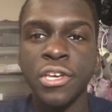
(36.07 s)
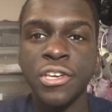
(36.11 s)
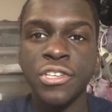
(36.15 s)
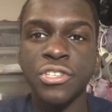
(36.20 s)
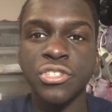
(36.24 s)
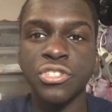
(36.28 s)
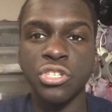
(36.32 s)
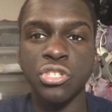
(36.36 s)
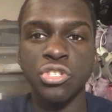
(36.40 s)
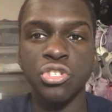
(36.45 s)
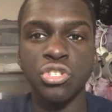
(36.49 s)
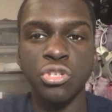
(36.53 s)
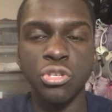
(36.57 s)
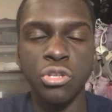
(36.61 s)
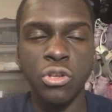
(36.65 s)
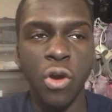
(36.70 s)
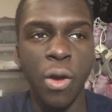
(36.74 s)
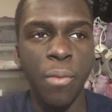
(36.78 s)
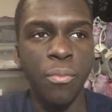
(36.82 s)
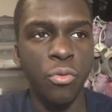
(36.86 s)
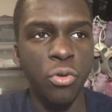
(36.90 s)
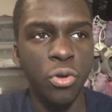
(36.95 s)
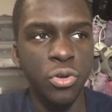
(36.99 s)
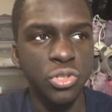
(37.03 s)
Since you know
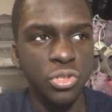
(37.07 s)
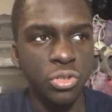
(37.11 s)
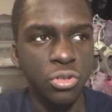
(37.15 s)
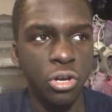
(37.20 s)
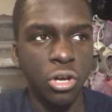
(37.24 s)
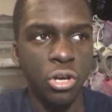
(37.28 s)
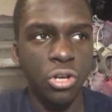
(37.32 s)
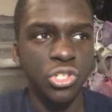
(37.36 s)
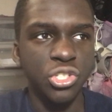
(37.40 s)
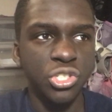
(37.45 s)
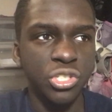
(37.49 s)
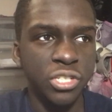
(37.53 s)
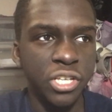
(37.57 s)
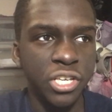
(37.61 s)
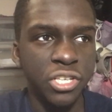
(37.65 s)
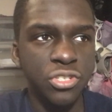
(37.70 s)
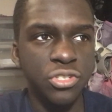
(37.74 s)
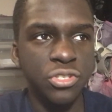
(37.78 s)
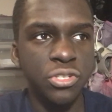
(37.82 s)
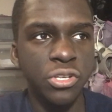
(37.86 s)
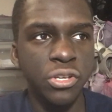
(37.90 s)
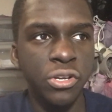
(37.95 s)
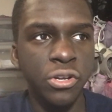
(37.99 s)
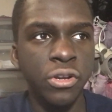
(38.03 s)
I'm going to college
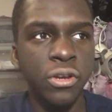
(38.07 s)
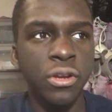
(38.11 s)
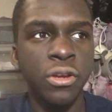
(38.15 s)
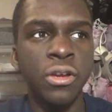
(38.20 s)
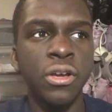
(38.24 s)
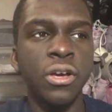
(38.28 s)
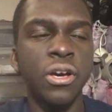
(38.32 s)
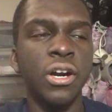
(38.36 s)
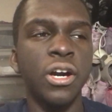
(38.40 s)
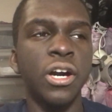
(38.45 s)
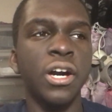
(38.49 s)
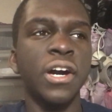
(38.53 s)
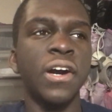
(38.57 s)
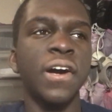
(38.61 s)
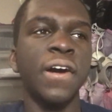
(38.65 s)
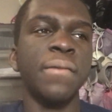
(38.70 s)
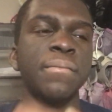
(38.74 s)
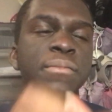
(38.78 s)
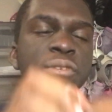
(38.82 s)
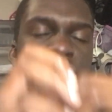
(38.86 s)
next year, um,